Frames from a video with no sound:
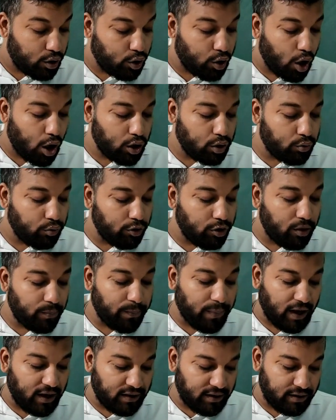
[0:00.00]
Talk to your
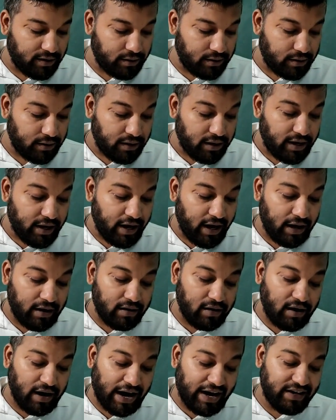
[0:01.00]
partner
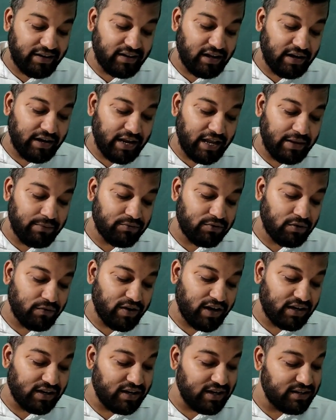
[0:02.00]
and write the names of
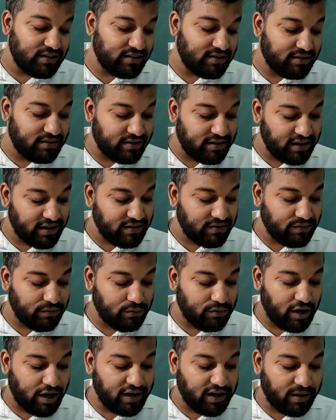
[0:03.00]
at least 6
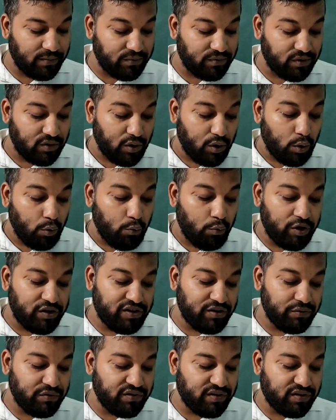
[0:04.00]
food items which you